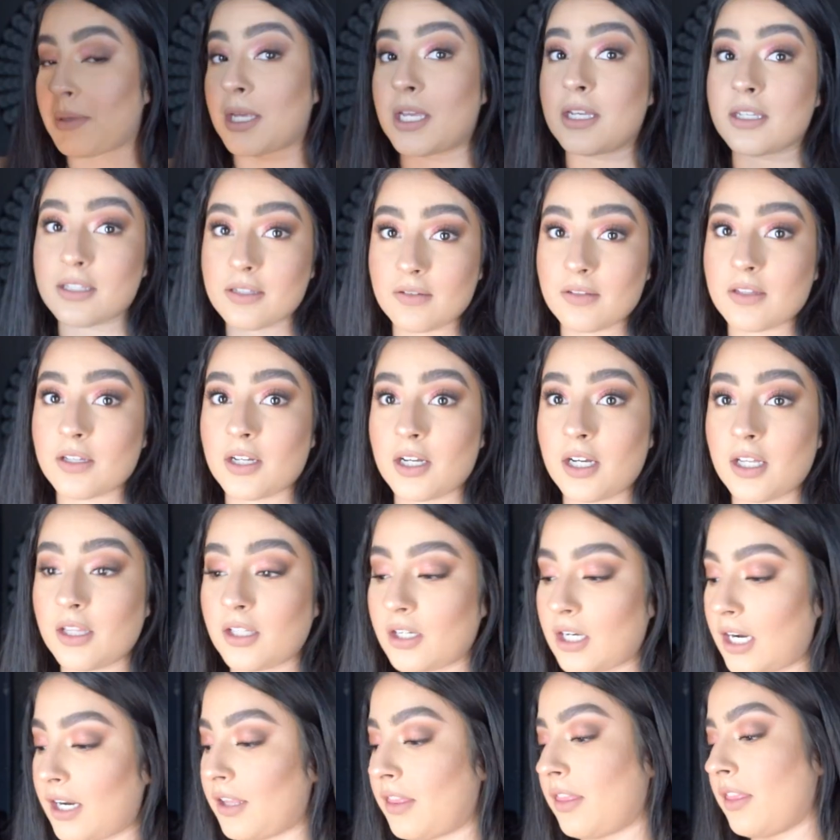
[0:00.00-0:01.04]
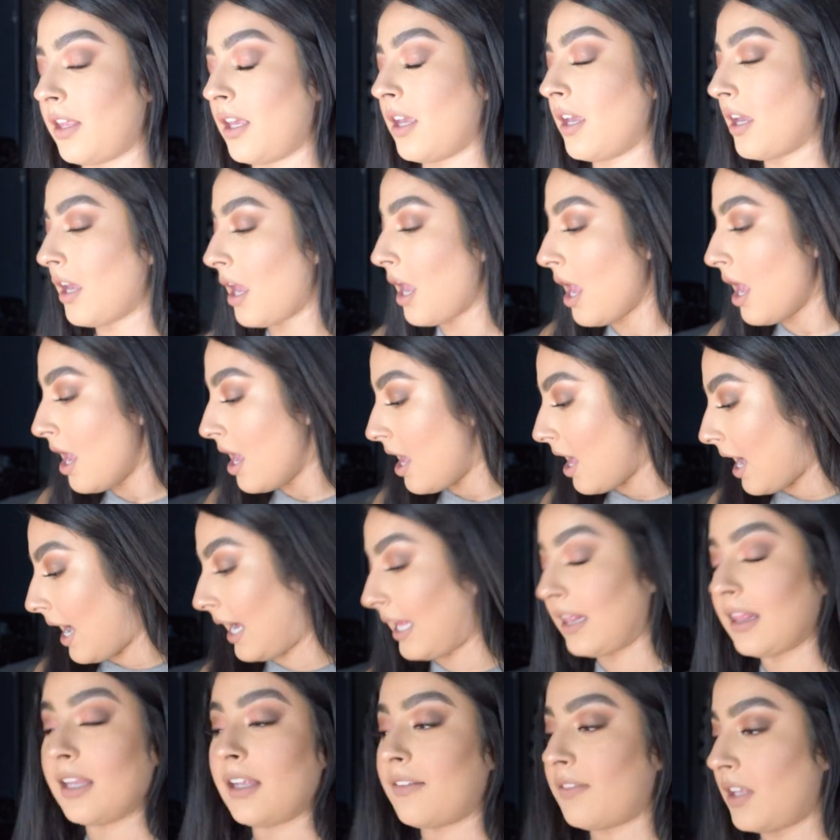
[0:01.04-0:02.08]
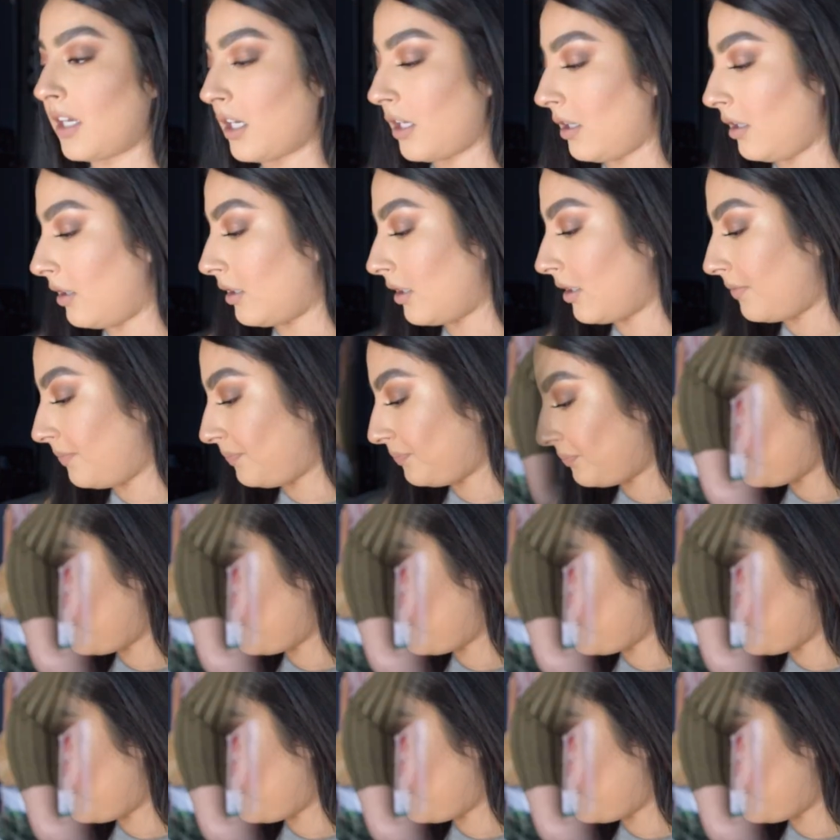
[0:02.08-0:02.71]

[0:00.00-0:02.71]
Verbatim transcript: because of the color I think I love that color